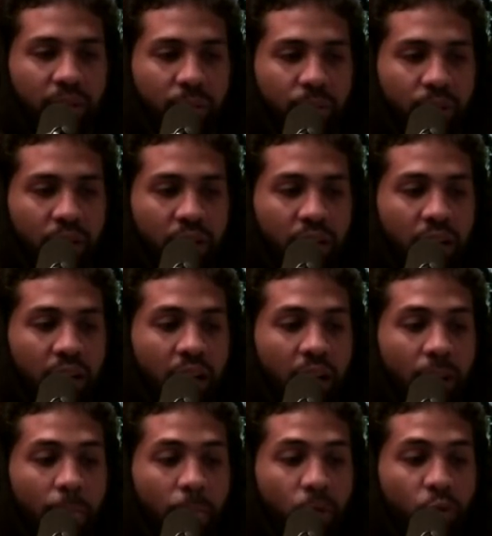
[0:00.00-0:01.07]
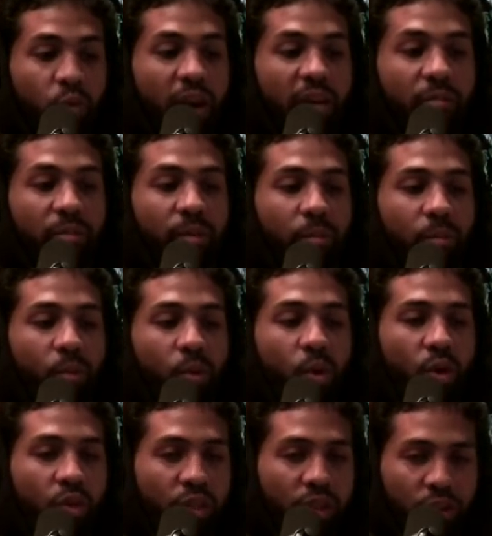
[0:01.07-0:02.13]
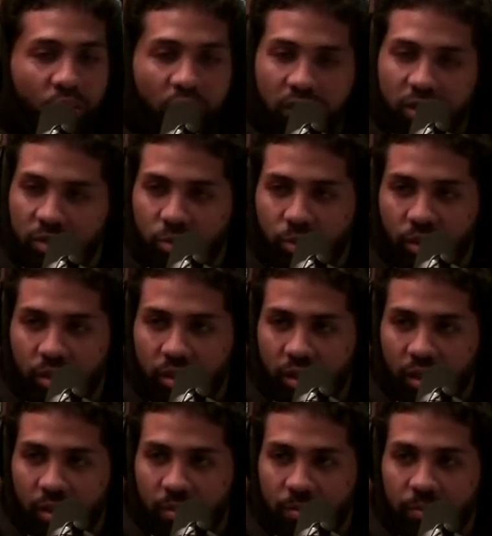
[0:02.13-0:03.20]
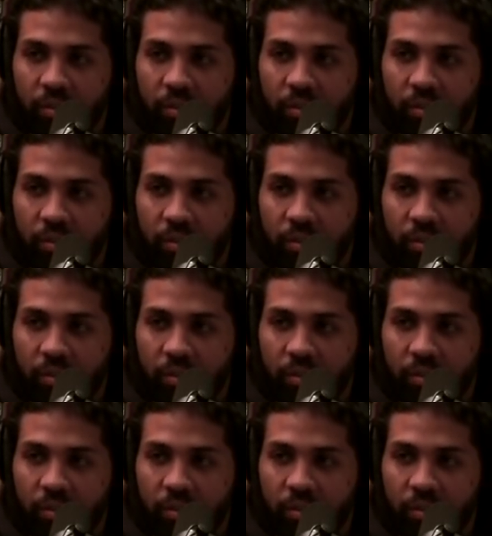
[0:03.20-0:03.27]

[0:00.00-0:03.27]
But you have been more than gracious with your time.